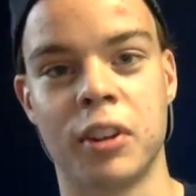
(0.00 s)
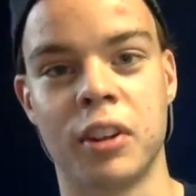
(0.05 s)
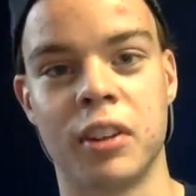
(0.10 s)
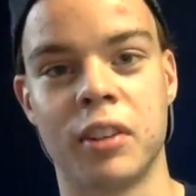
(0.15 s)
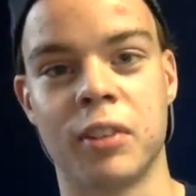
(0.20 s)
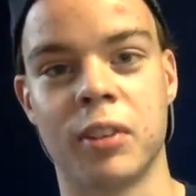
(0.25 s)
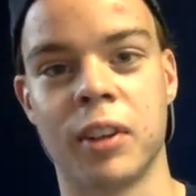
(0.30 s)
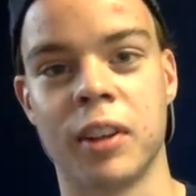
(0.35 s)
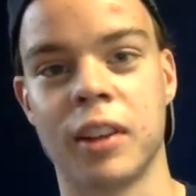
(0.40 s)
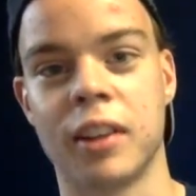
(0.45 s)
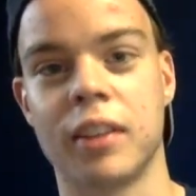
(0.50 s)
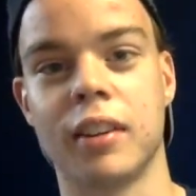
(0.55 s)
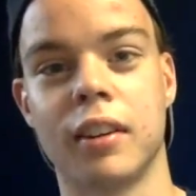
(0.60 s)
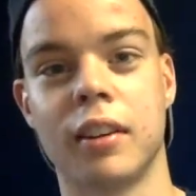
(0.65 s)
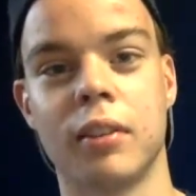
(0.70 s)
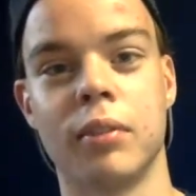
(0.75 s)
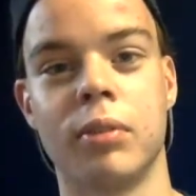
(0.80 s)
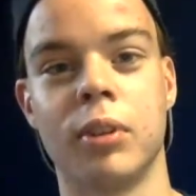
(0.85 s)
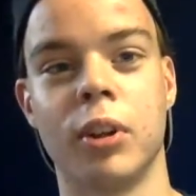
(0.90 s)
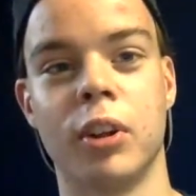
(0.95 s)
It's like
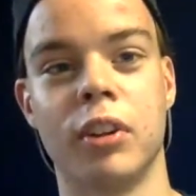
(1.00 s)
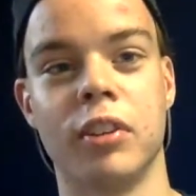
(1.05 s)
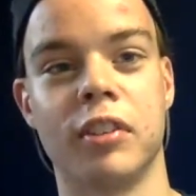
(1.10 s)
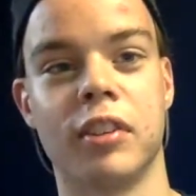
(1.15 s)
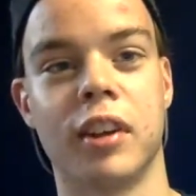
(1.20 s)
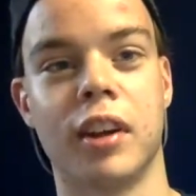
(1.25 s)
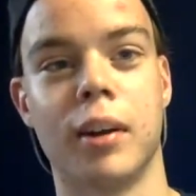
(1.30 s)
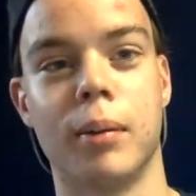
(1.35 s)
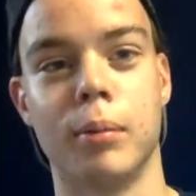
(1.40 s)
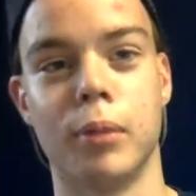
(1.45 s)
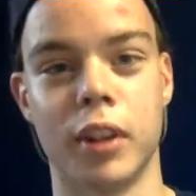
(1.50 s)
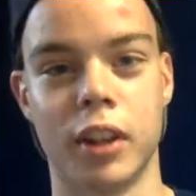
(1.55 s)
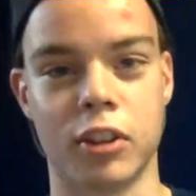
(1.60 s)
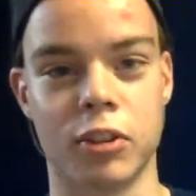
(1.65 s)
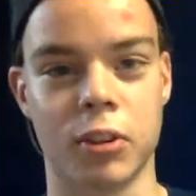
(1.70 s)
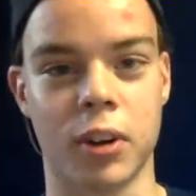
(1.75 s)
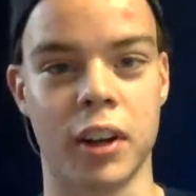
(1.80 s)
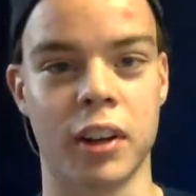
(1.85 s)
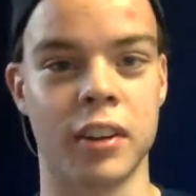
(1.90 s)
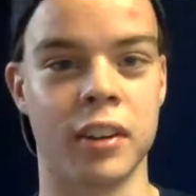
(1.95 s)
the villains come and they
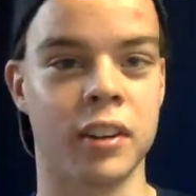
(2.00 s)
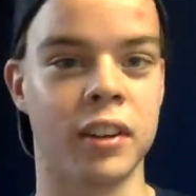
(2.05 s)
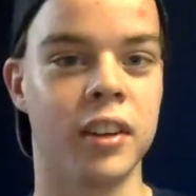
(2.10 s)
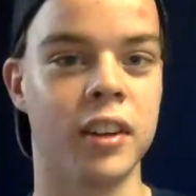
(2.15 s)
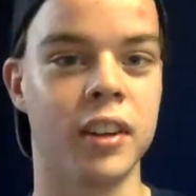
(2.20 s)
try to